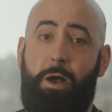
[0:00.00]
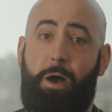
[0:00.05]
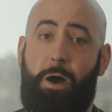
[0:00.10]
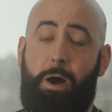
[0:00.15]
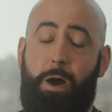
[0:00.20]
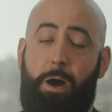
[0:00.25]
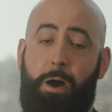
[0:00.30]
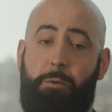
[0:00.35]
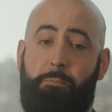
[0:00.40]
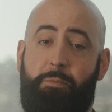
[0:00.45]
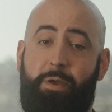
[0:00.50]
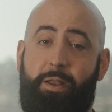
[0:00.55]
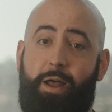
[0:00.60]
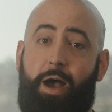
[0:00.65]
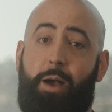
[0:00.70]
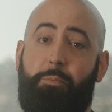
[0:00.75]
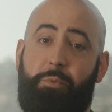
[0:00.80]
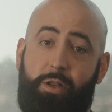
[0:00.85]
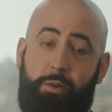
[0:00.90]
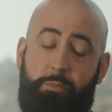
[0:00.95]
and
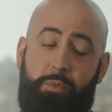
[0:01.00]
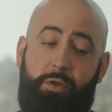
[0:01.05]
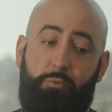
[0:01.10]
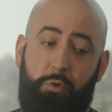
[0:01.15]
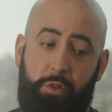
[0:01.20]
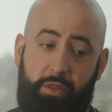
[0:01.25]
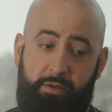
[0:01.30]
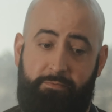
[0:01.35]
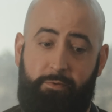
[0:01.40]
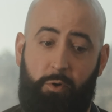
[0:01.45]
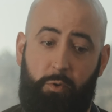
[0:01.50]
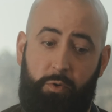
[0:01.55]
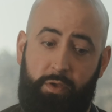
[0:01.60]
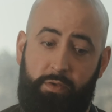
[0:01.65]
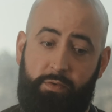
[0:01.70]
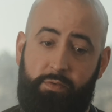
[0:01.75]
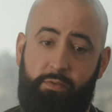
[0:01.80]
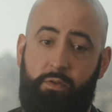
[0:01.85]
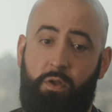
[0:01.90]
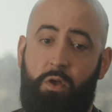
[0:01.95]
I'm going to be really
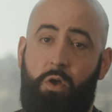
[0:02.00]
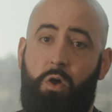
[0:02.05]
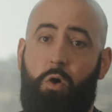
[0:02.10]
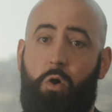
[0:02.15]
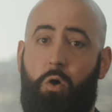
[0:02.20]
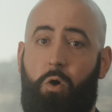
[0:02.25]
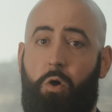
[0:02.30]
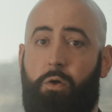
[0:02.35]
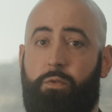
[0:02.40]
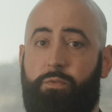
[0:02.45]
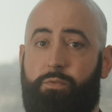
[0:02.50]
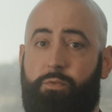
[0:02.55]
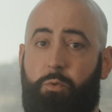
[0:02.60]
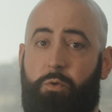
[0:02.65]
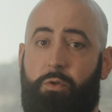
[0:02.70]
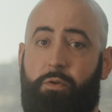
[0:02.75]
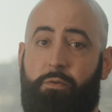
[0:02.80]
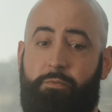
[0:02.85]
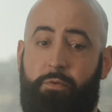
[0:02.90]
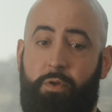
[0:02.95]
focused on
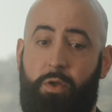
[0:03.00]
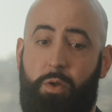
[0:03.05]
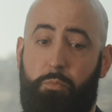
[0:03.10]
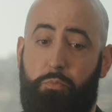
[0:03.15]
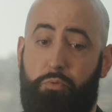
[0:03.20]
sort of